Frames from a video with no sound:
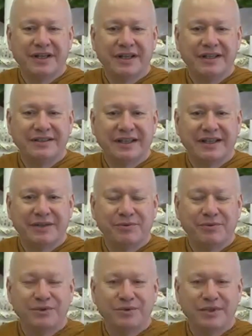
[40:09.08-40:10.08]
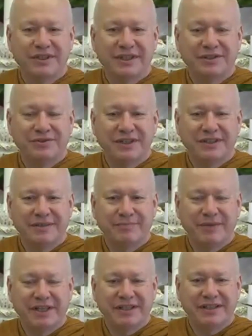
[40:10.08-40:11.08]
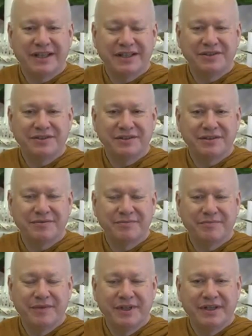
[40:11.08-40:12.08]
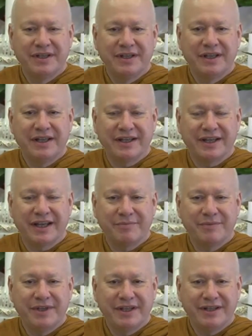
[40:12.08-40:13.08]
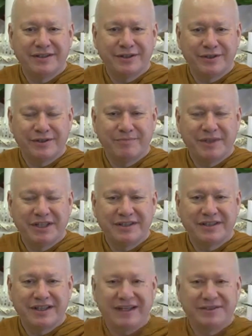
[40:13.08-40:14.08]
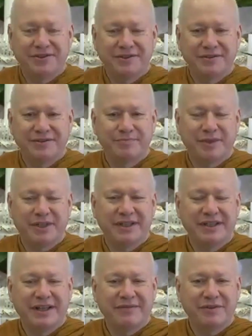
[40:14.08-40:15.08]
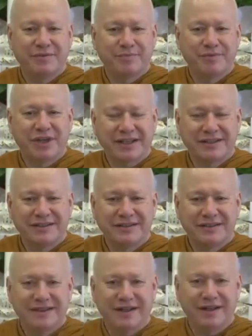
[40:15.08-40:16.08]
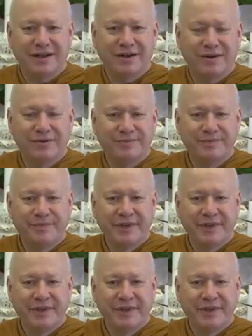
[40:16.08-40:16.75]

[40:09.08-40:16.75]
said he was always interested in meditation. He came here to learn meditation, but he never practiced it at home.